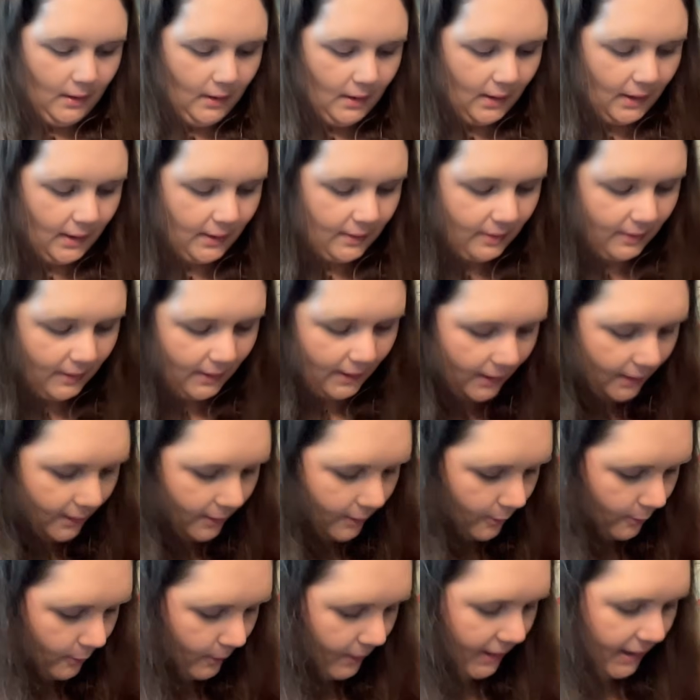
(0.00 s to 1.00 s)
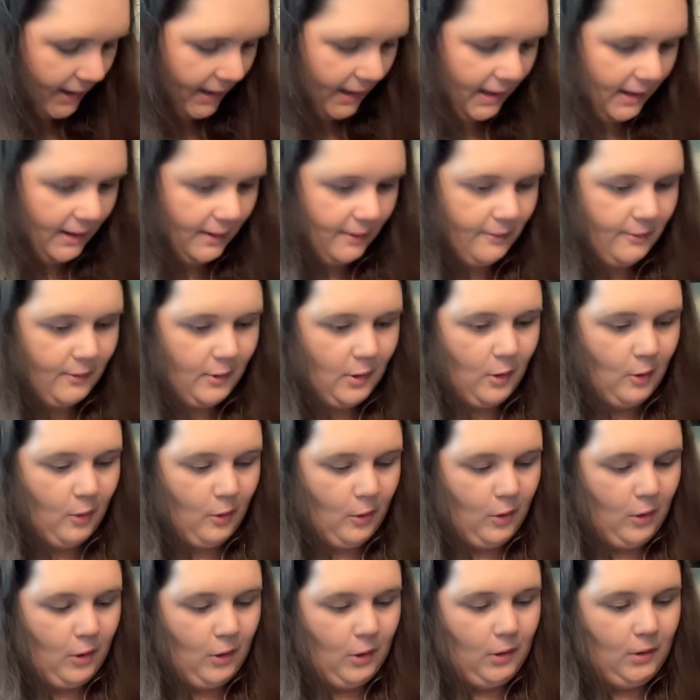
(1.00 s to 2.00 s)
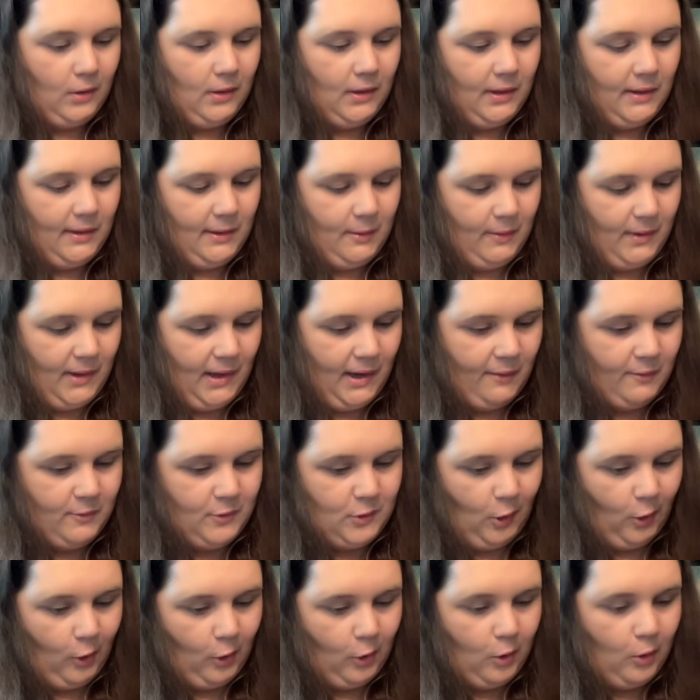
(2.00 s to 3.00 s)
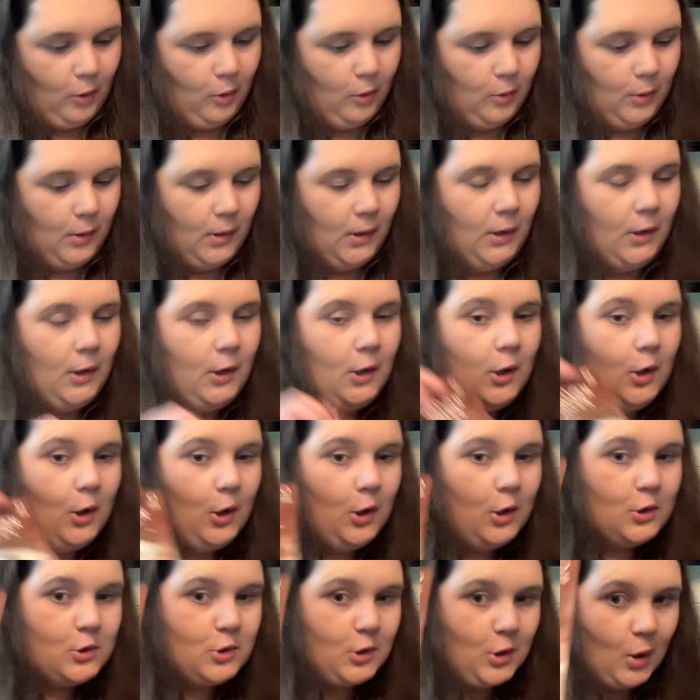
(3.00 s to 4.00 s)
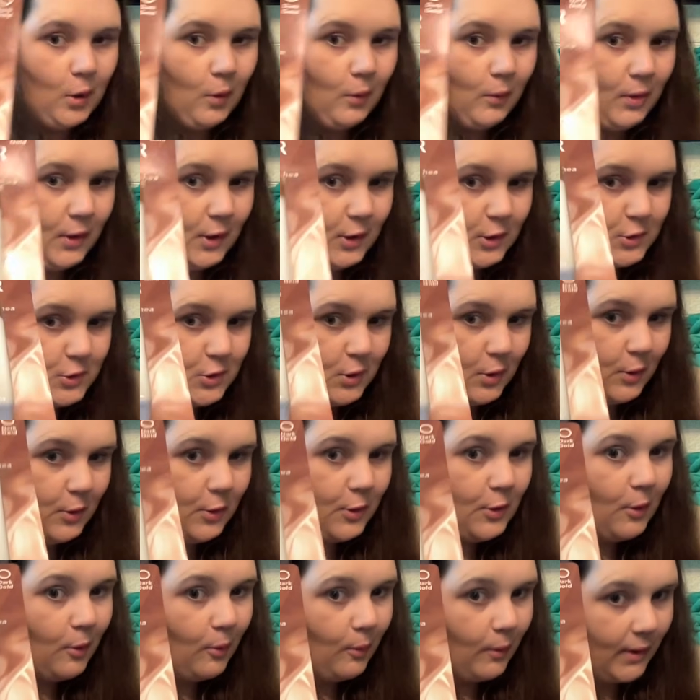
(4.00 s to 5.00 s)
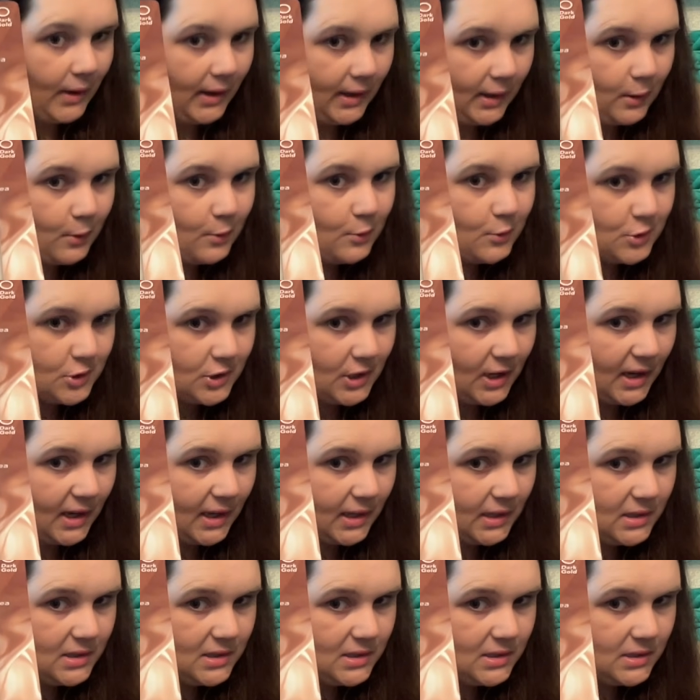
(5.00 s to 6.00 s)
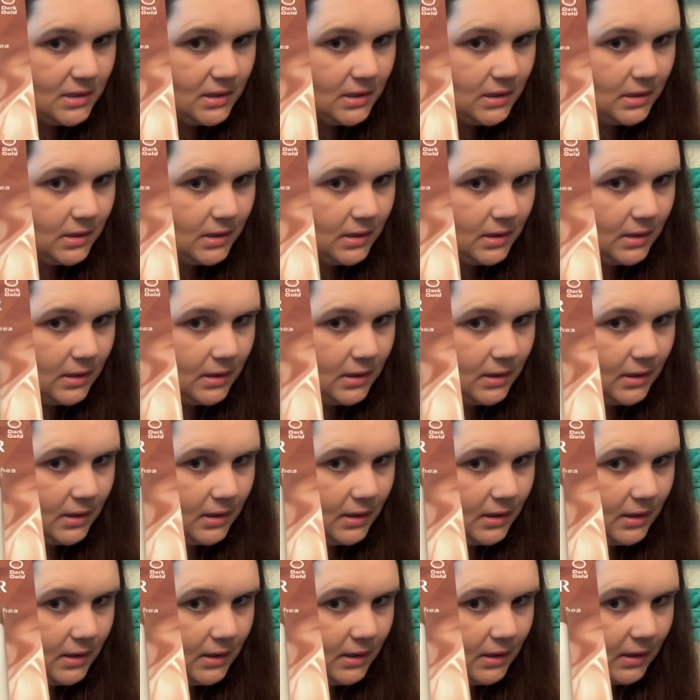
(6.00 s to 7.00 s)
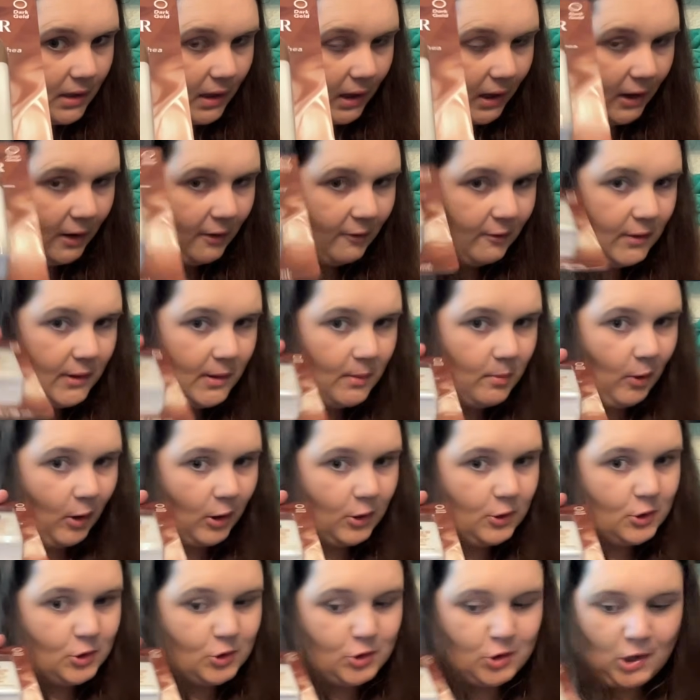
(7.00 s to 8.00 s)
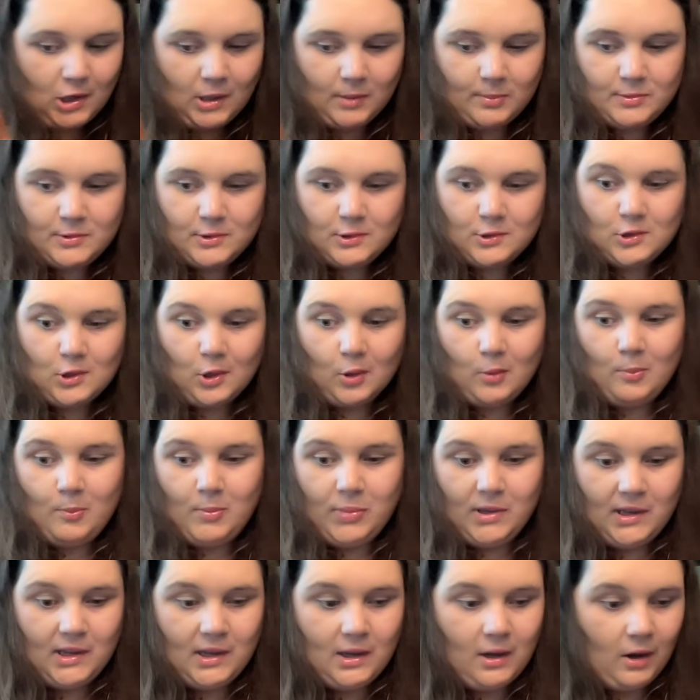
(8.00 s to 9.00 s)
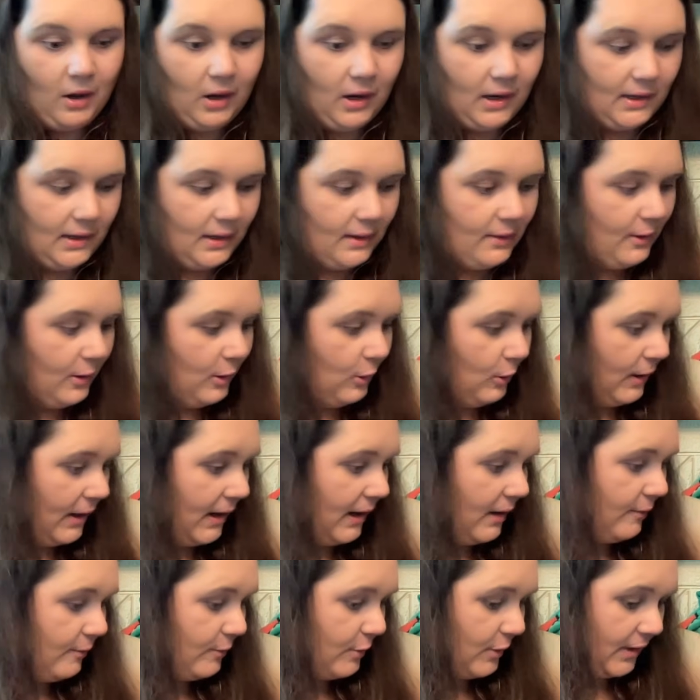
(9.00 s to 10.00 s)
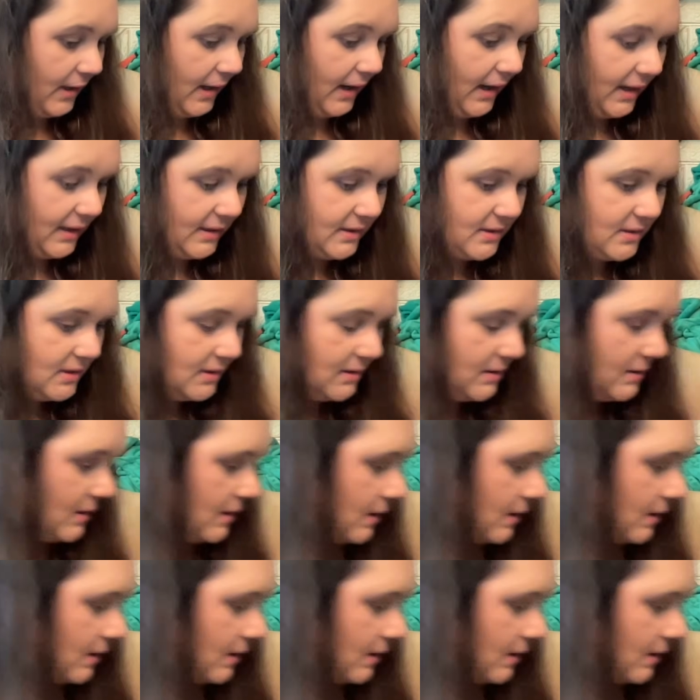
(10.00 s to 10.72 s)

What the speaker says: and then we have dark gold. So there's 3 new shades of the bronzer drops. So be on the lookout for that.